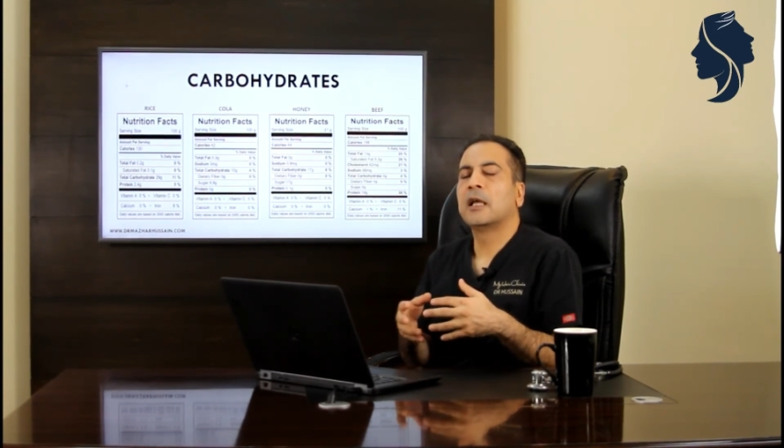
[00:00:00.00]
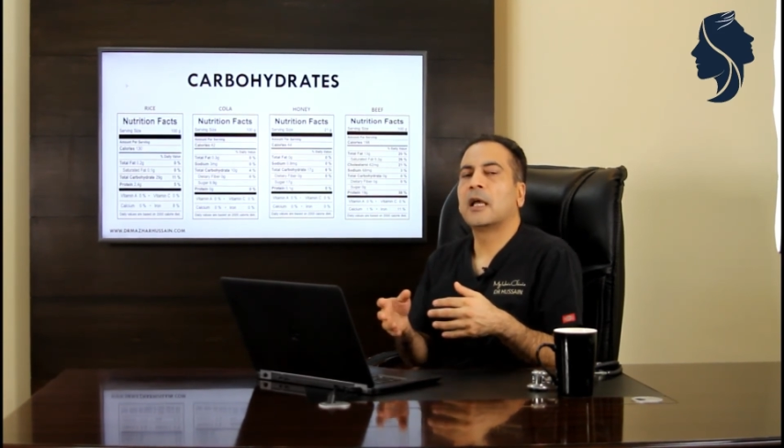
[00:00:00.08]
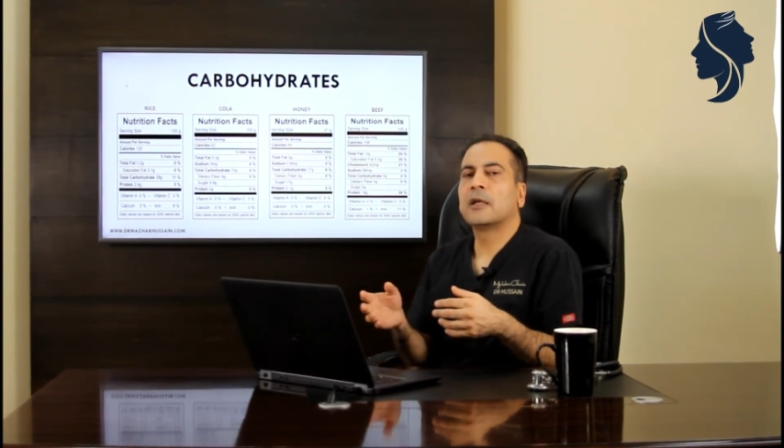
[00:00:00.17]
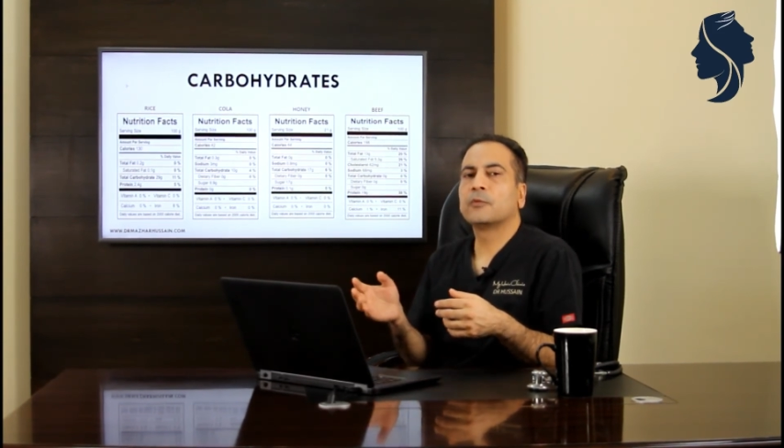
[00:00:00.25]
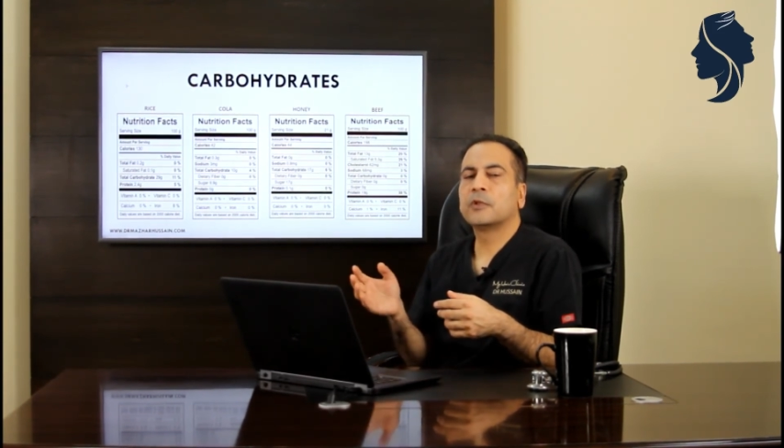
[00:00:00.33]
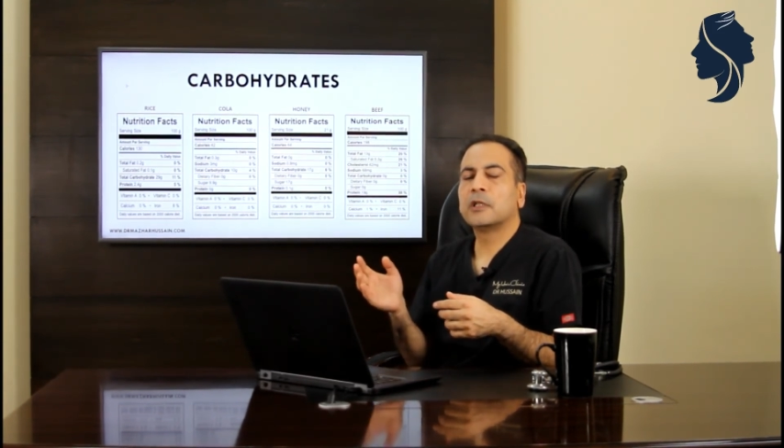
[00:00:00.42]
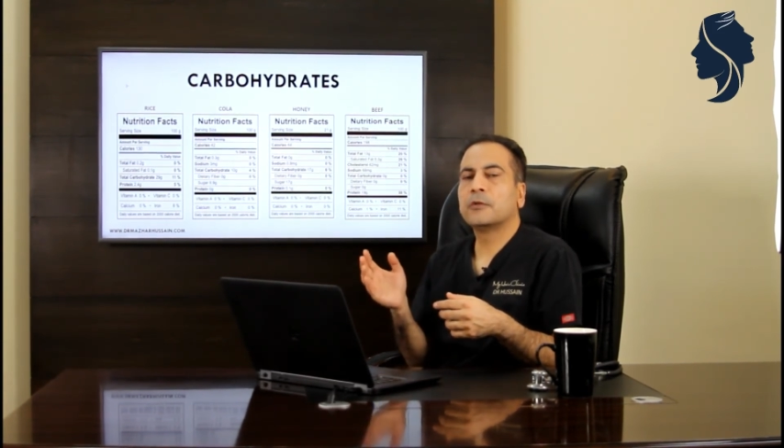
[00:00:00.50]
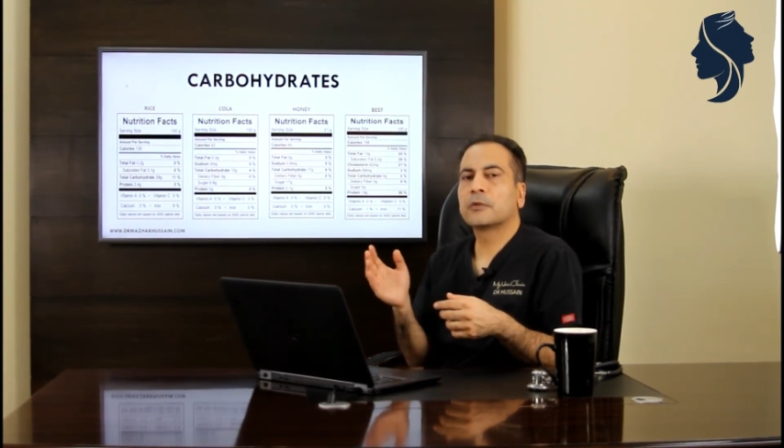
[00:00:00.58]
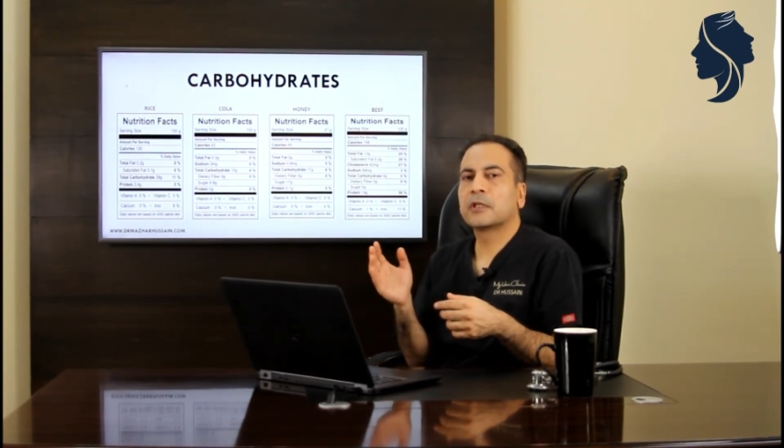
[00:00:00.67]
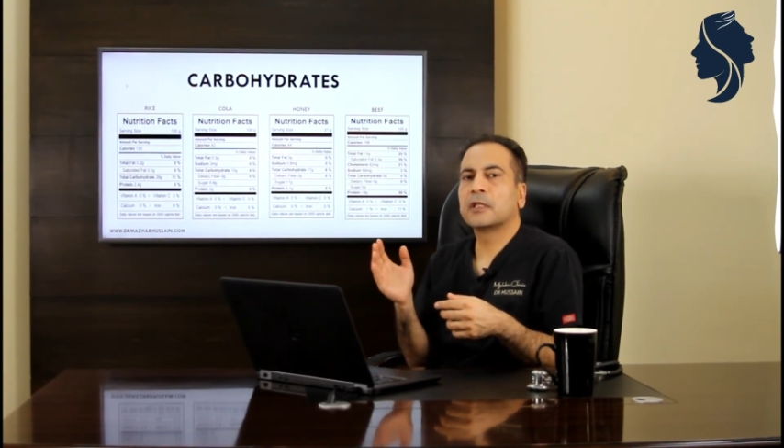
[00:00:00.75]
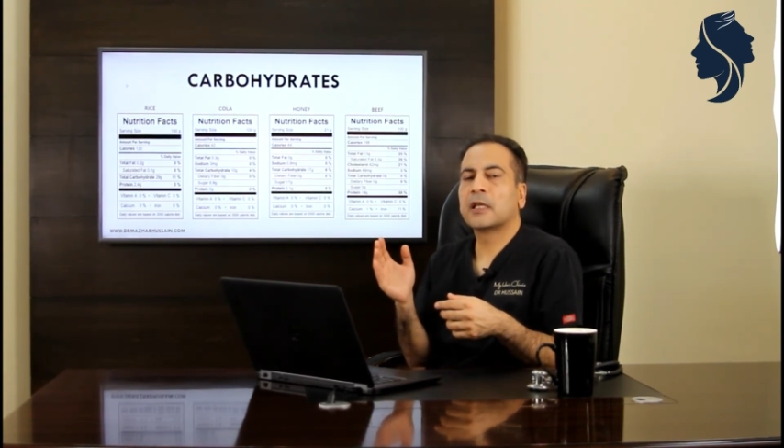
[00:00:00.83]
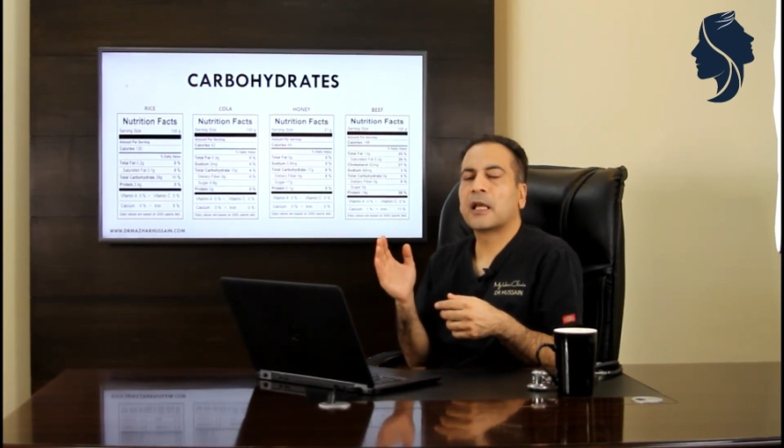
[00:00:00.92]
and we are
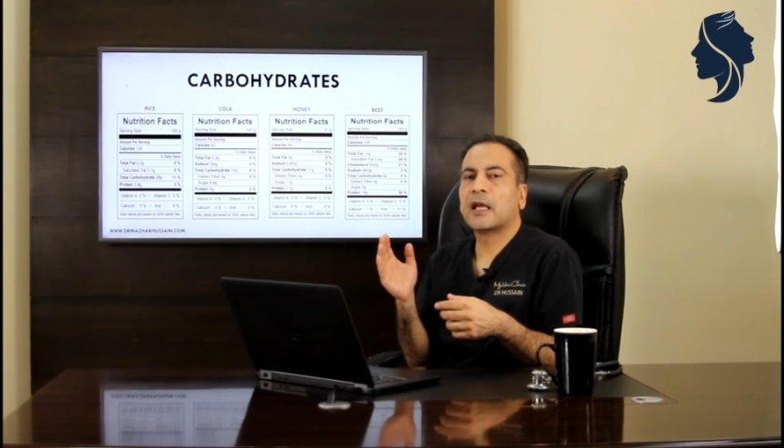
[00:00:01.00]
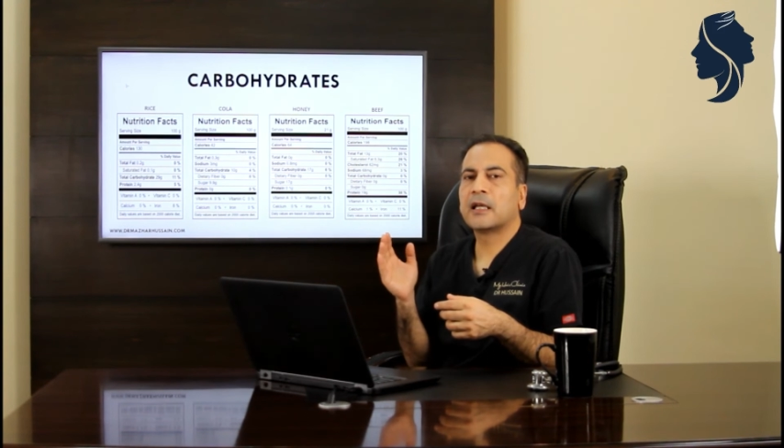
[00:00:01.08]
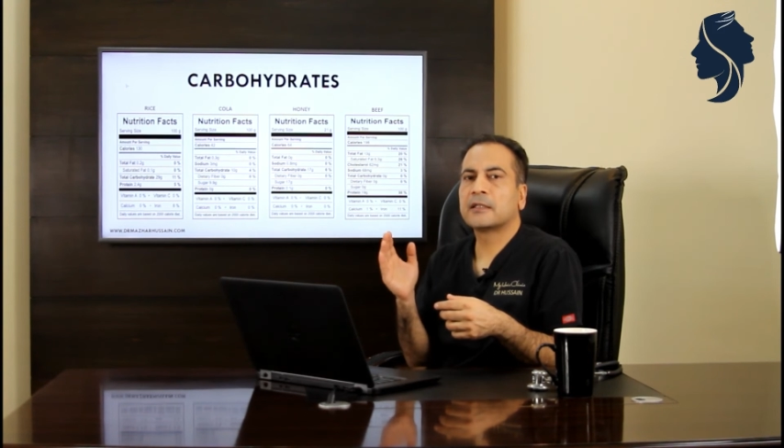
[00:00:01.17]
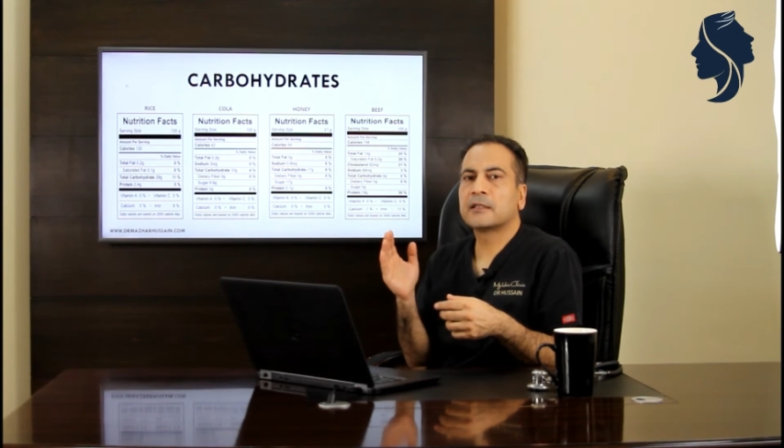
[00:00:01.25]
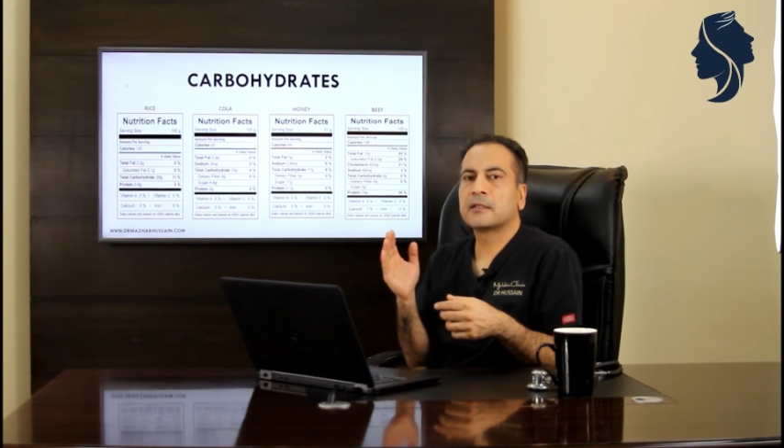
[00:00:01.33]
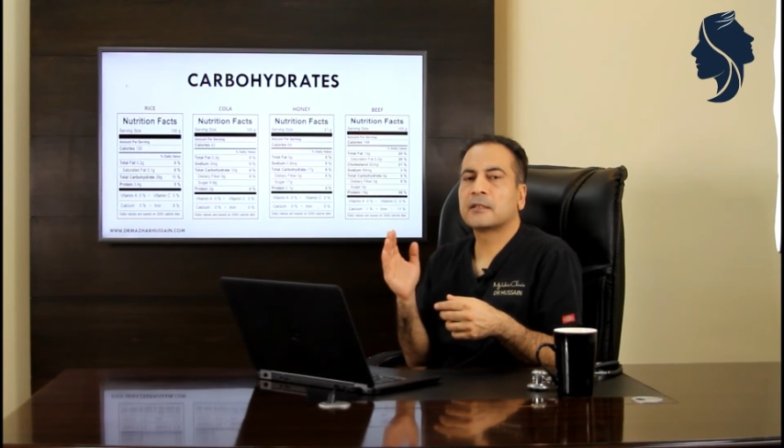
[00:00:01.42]
looking at